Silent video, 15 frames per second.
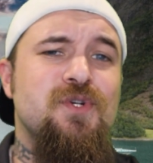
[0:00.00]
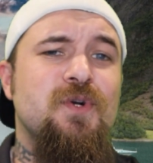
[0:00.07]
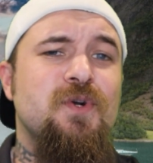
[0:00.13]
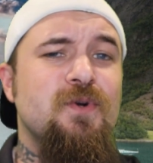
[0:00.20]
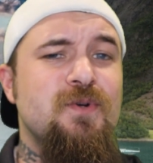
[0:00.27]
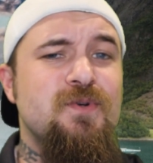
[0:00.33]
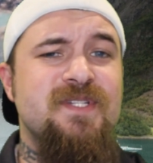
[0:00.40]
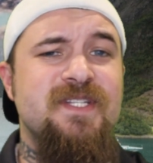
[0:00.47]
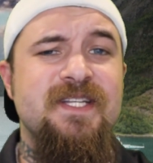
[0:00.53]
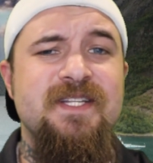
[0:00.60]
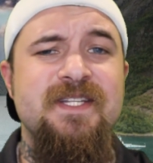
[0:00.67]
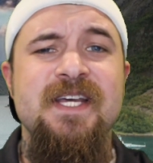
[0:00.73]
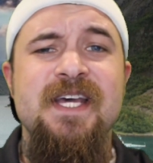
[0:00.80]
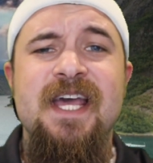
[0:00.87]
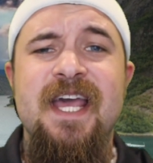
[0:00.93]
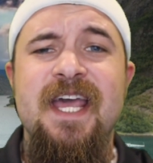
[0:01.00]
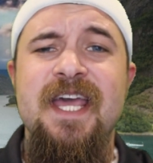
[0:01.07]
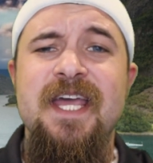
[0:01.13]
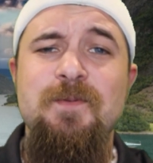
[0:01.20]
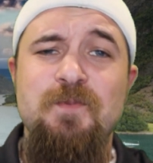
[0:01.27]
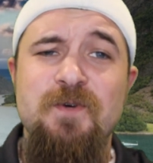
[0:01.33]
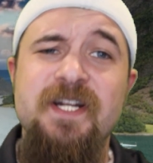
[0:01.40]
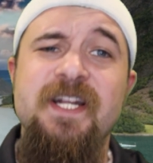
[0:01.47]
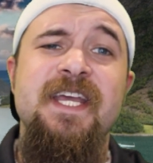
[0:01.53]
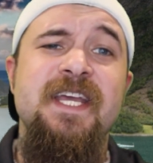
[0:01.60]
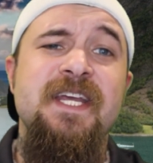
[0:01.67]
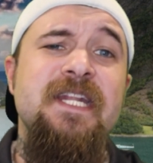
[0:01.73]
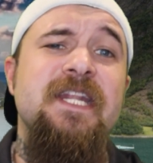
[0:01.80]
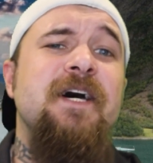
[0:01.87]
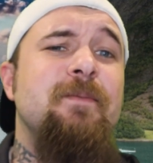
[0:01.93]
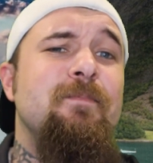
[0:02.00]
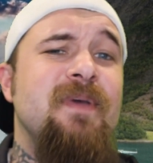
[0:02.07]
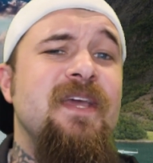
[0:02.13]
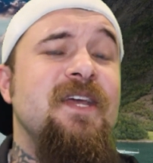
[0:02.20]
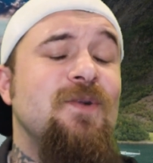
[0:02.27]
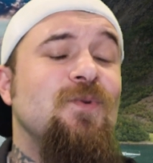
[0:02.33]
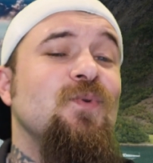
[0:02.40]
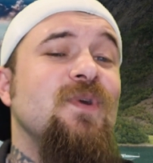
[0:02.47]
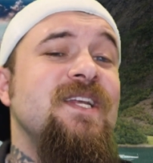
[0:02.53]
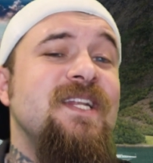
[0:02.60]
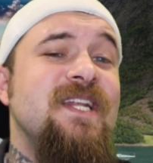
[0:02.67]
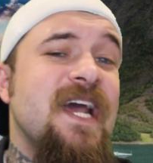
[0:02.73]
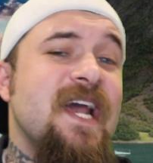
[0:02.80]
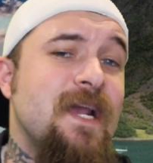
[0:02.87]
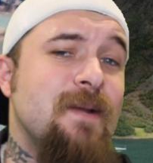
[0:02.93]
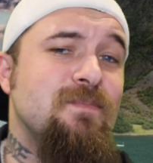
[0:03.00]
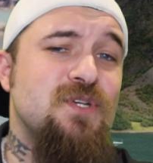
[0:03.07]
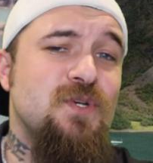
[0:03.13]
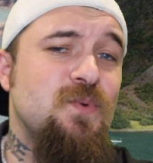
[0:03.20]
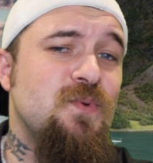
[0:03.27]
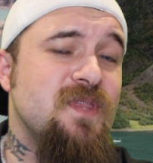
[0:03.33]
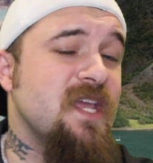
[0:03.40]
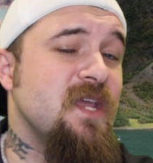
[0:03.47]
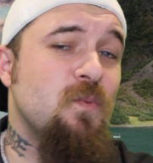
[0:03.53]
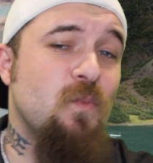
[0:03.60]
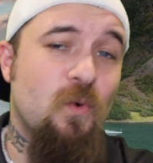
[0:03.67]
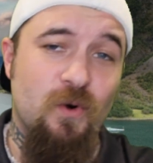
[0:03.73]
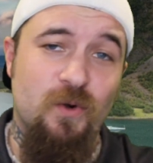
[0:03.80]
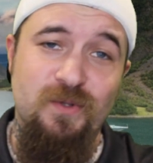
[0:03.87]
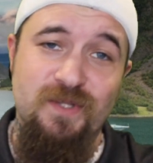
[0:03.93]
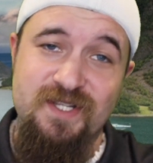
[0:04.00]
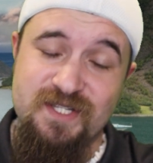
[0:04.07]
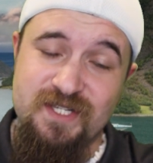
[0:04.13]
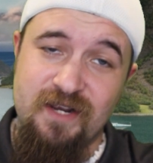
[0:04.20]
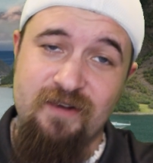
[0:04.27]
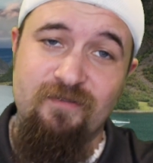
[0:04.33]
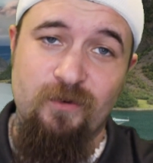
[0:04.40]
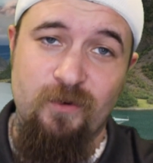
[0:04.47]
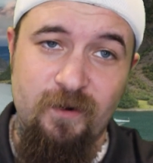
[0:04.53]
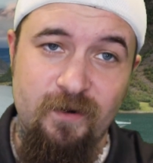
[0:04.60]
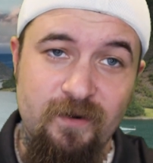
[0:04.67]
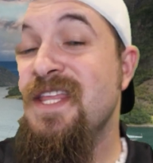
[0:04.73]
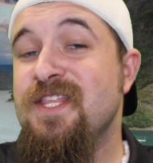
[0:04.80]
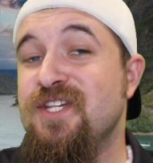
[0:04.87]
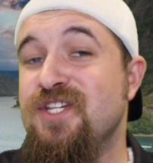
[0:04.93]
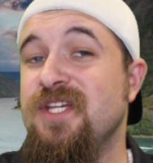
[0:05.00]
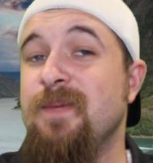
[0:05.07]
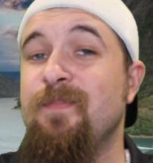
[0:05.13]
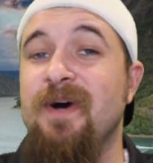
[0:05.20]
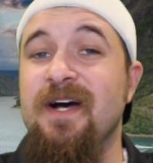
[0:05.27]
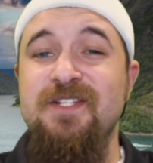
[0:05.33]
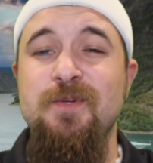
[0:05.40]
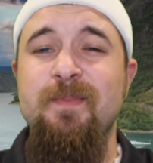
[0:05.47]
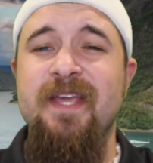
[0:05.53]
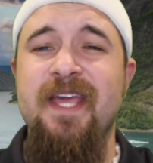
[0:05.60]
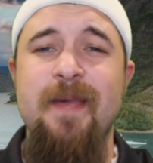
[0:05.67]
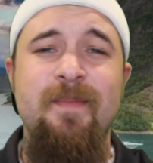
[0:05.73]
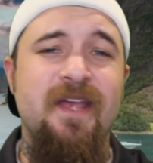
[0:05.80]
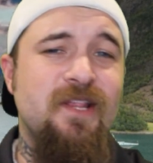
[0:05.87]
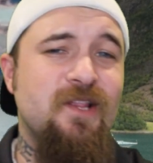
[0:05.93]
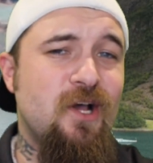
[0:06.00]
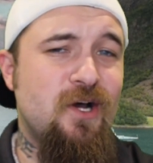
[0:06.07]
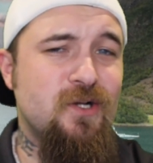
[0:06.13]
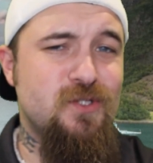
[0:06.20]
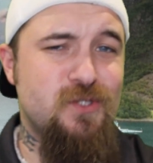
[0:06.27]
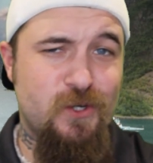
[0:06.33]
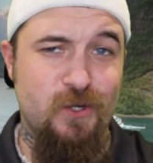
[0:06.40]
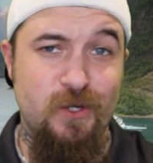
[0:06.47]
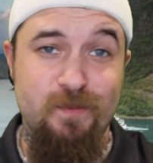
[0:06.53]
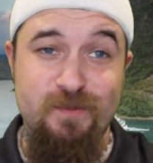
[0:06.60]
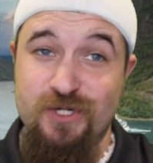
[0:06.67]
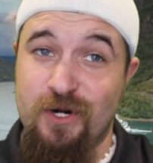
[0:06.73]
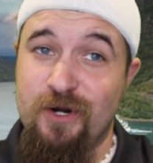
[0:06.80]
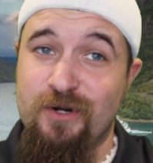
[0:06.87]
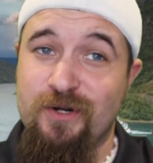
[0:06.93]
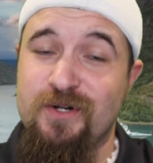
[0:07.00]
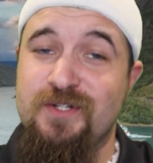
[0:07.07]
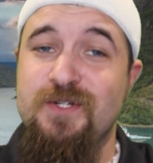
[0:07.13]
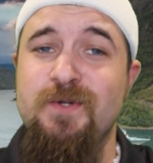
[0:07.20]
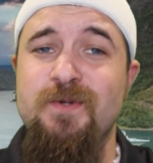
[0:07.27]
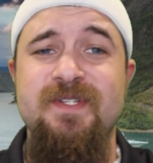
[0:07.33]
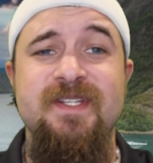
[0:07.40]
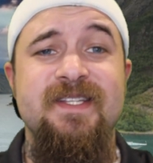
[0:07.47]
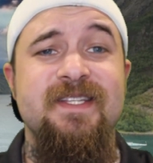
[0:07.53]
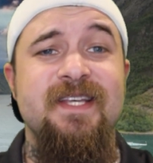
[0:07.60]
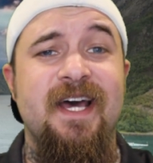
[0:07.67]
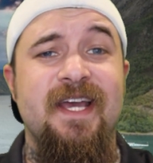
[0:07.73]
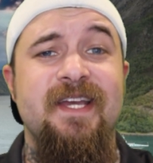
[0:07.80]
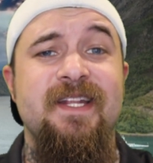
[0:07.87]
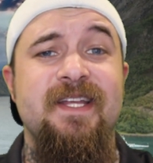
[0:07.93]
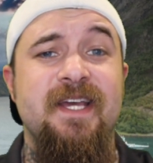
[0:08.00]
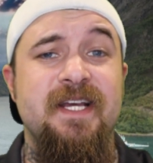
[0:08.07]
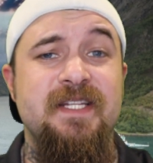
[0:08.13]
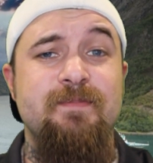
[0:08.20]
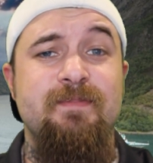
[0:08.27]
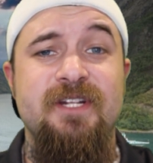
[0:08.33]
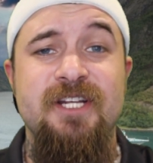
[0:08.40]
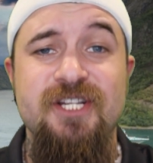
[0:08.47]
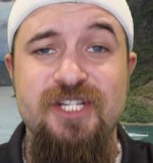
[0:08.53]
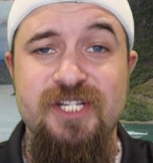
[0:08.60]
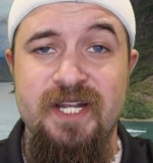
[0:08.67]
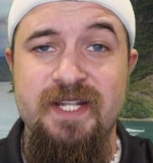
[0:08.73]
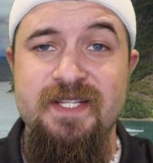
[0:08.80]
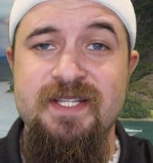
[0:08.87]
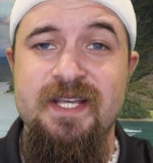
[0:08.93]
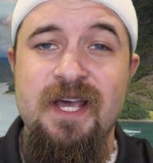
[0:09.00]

Cruises and would end up being renamed to the World Discoverer. The ship also became a long-term charter to Society Expeditions,